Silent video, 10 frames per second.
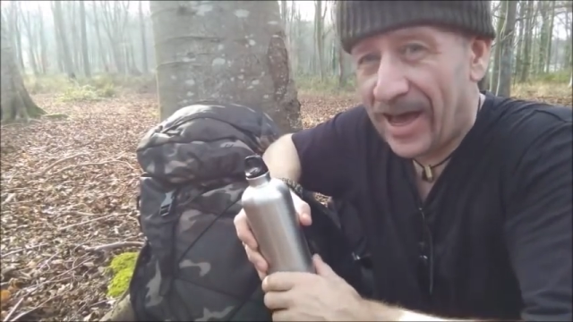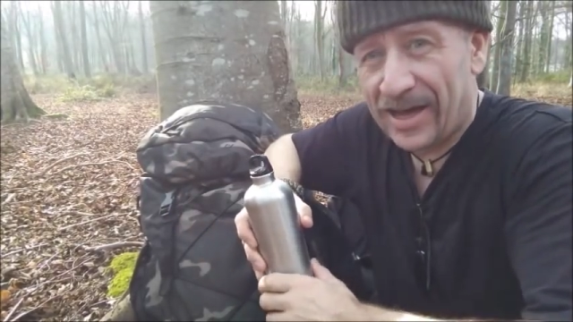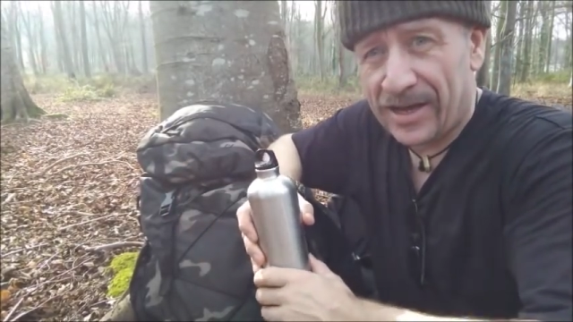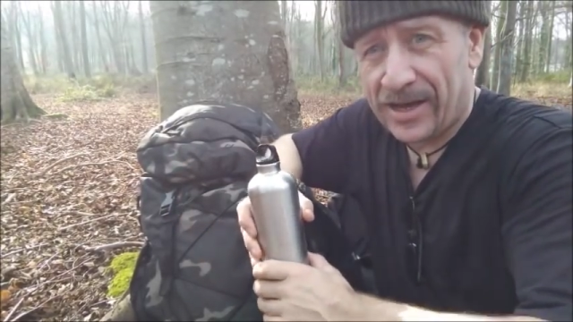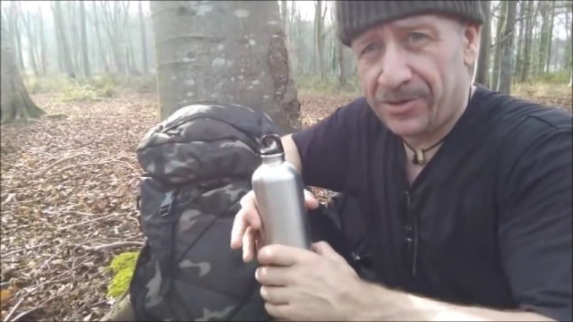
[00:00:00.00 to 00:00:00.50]

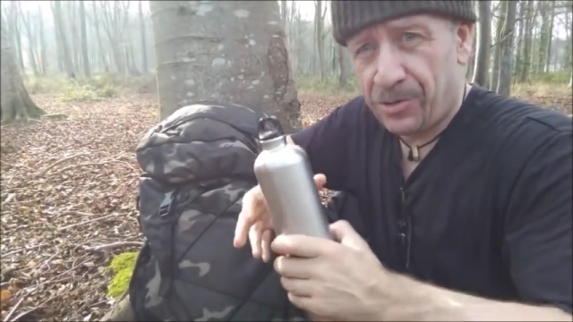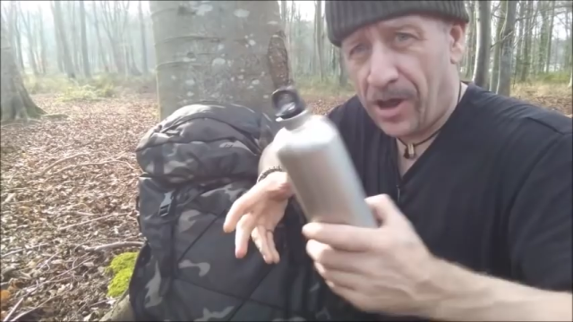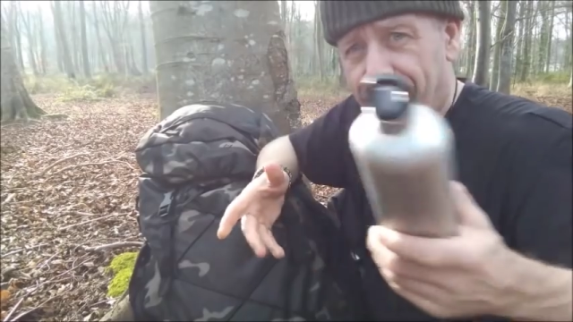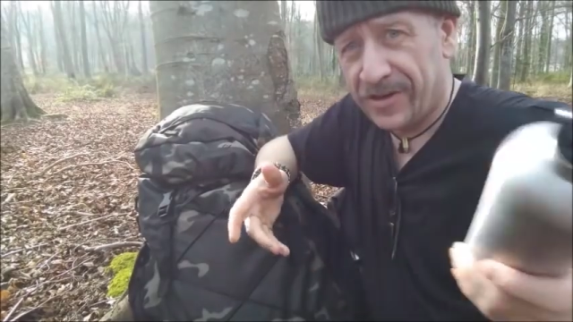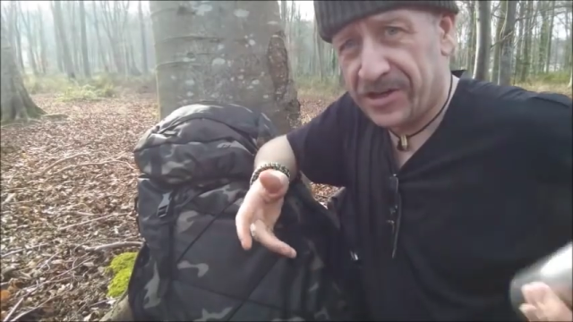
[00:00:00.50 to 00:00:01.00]
I'd
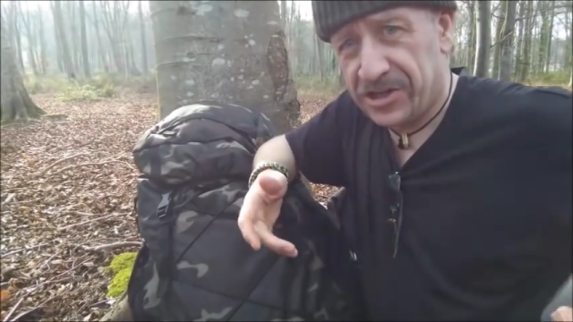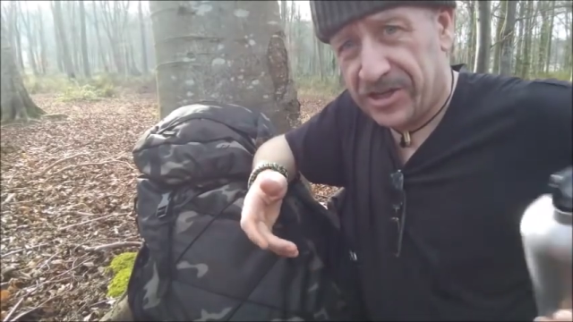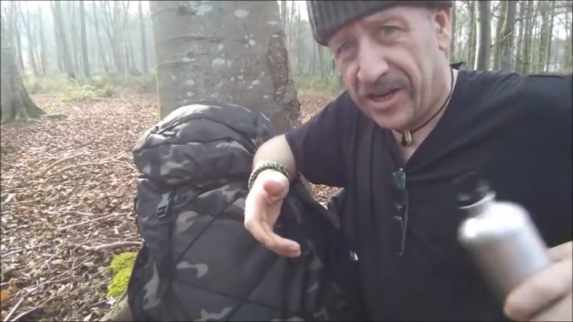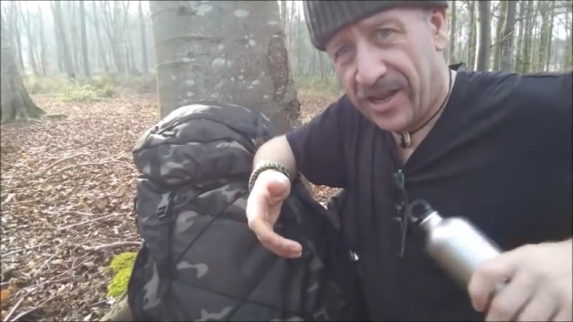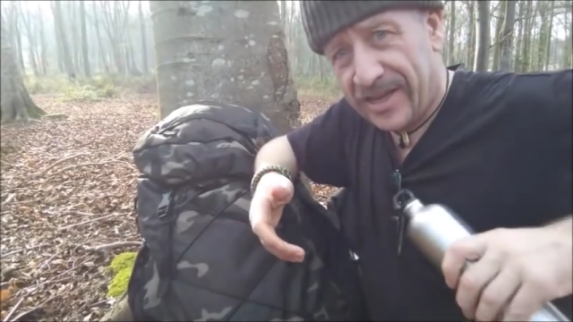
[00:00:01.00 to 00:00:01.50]
rather
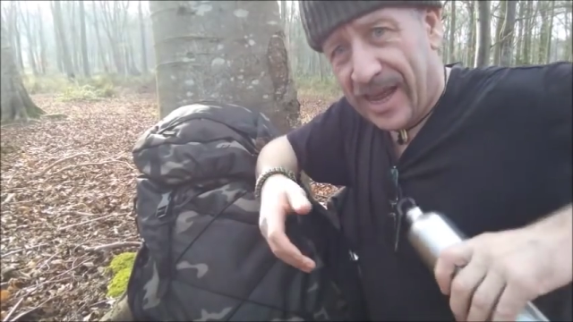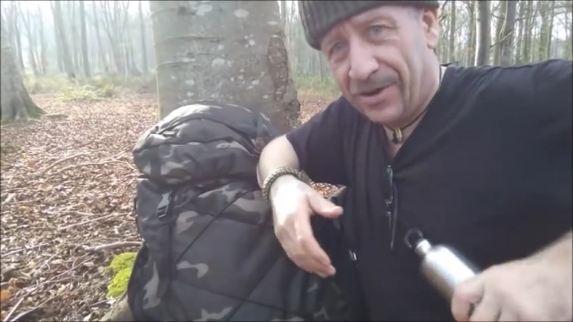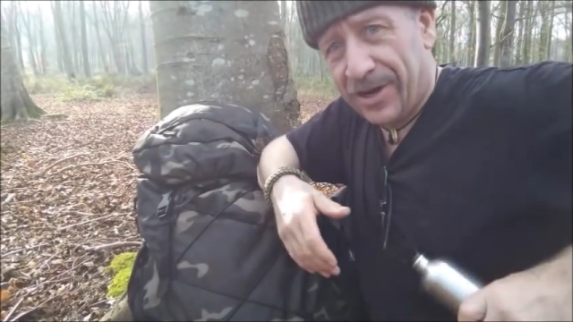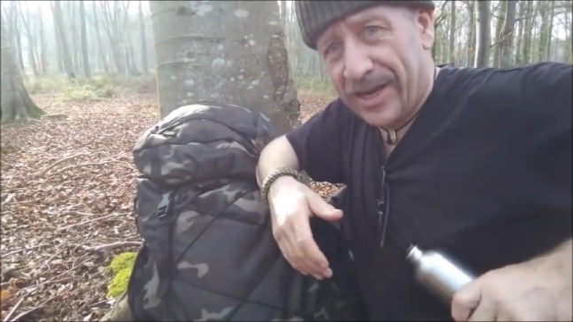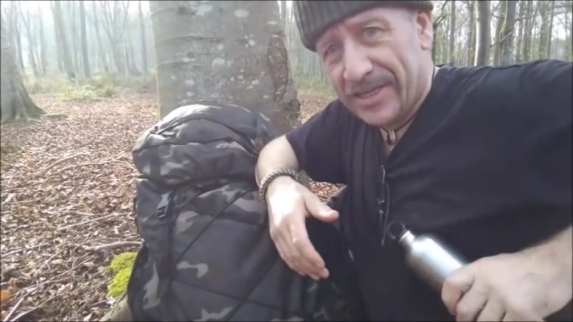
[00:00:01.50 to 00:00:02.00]
just
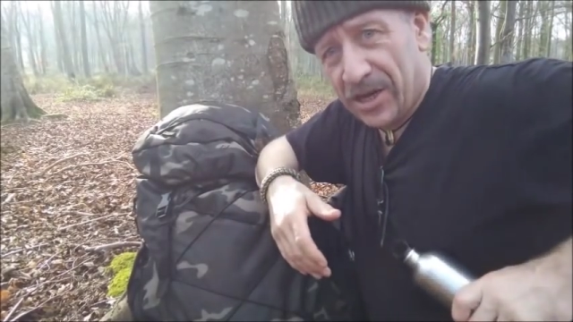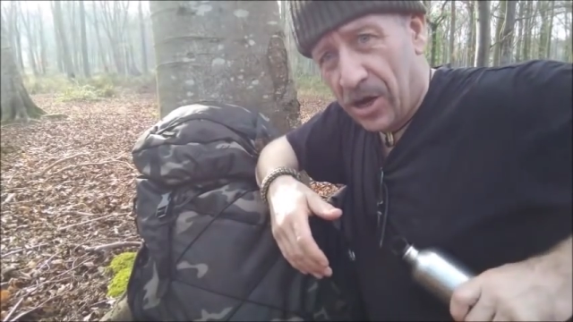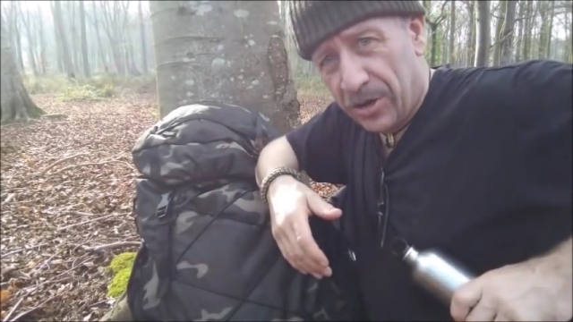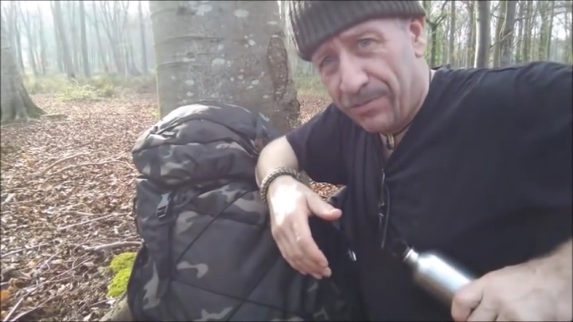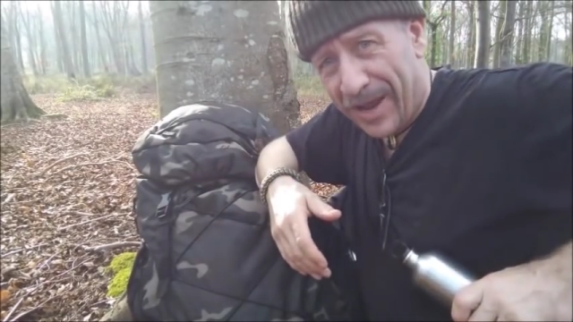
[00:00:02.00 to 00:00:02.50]
carry it
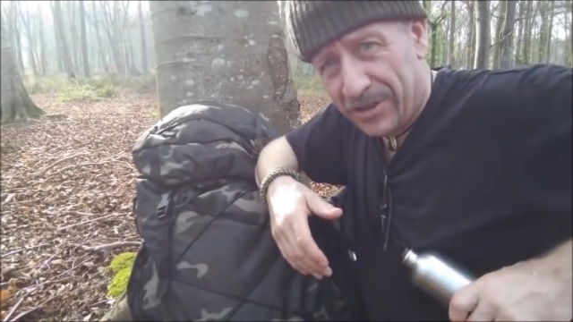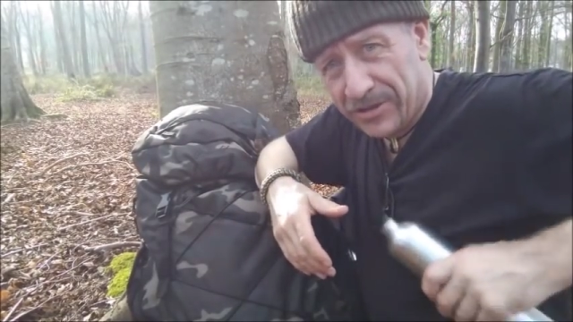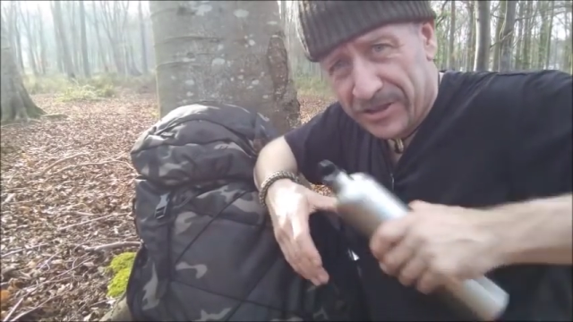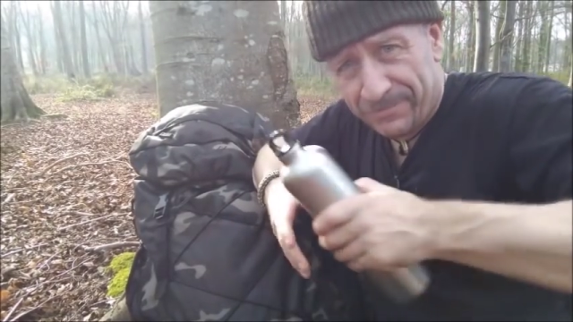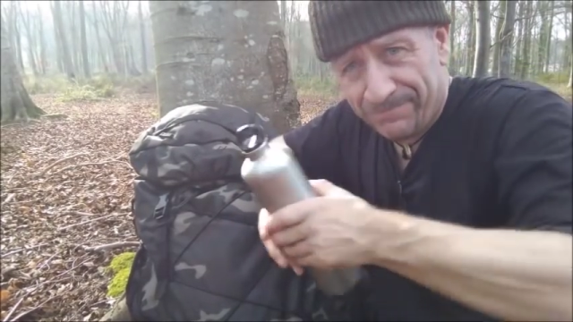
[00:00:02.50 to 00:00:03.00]
on a
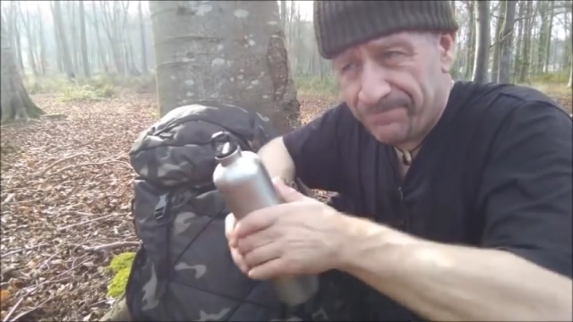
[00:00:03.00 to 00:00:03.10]
belt,